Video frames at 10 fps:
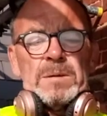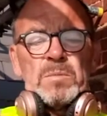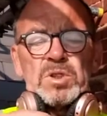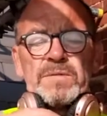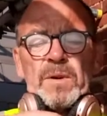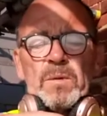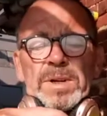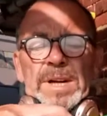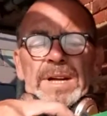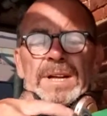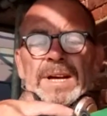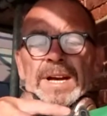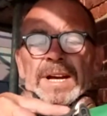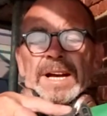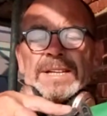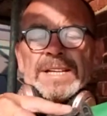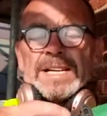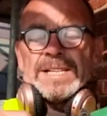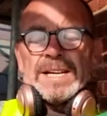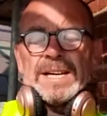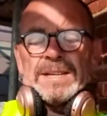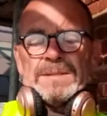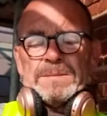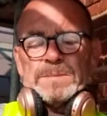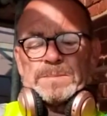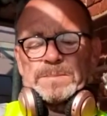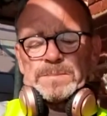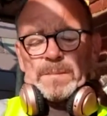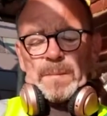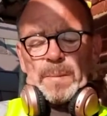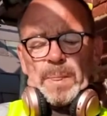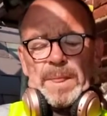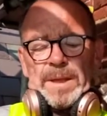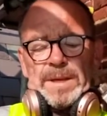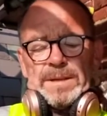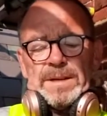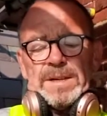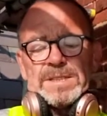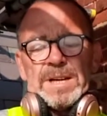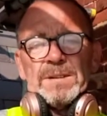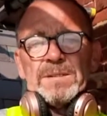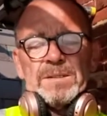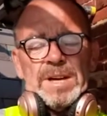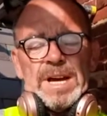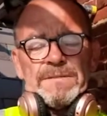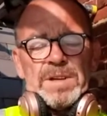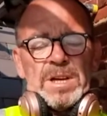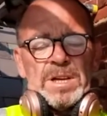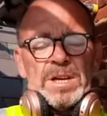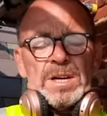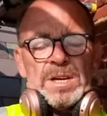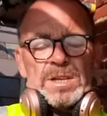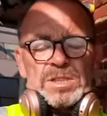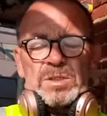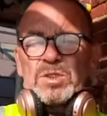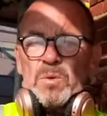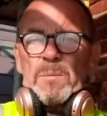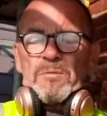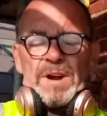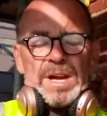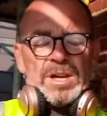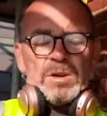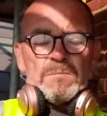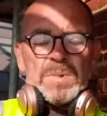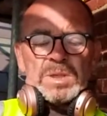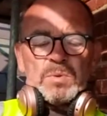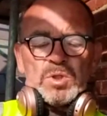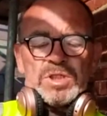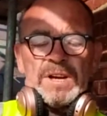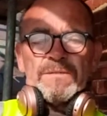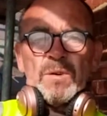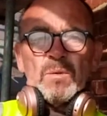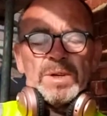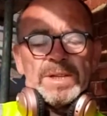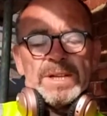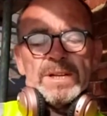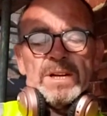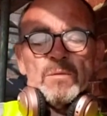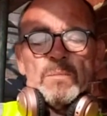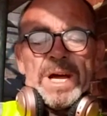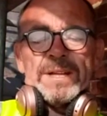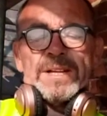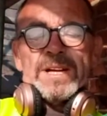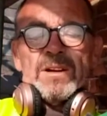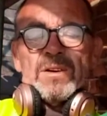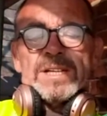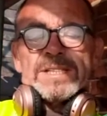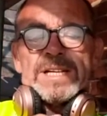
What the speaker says: Push forward, and it undoes it again, like so. You have to operate. You must push that forward. The little button there, locking